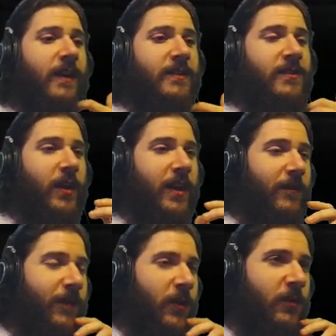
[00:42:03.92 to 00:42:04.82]
So I could
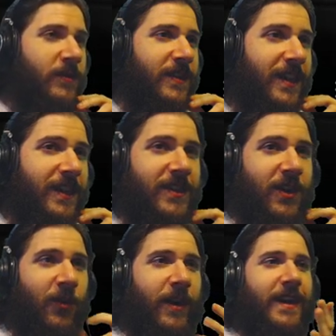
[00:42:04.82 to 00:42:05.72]
fuse these
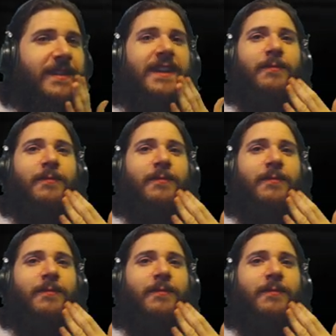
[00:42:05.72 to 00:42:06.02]
crazy